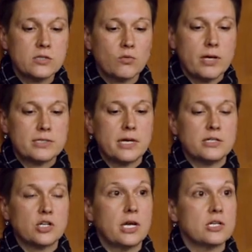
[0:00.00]
the right to
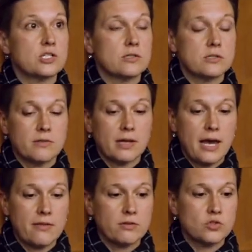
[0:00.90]
education to the
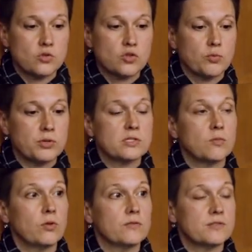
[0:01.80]
Catholic social
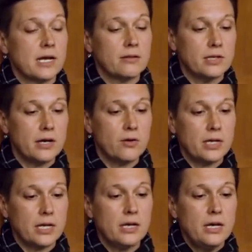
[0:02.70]
principle of
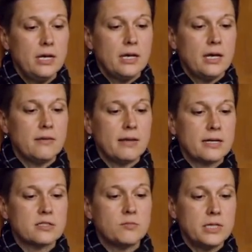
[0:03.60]
solidarity, in
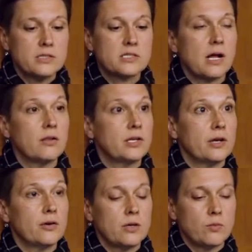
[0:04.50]
that to be in
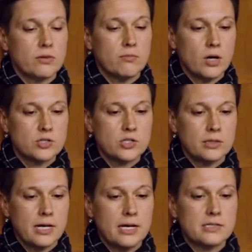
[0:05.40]
solidarity with the
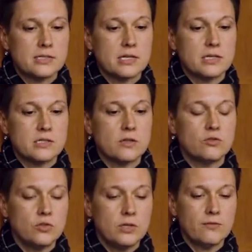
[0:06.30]
marginalized, it is the
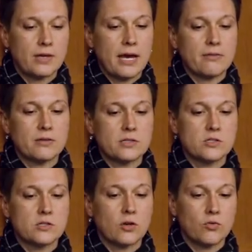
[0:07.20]
duty of Catholics
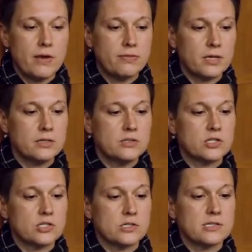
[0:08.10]
to create the
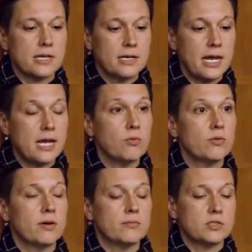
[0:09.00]
conditions that enable
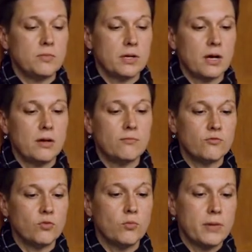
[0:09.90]
them to become
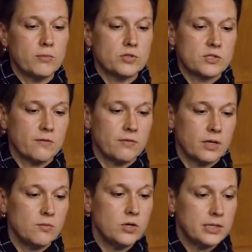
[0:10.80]
full members of the
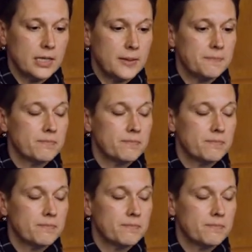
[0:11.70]
community.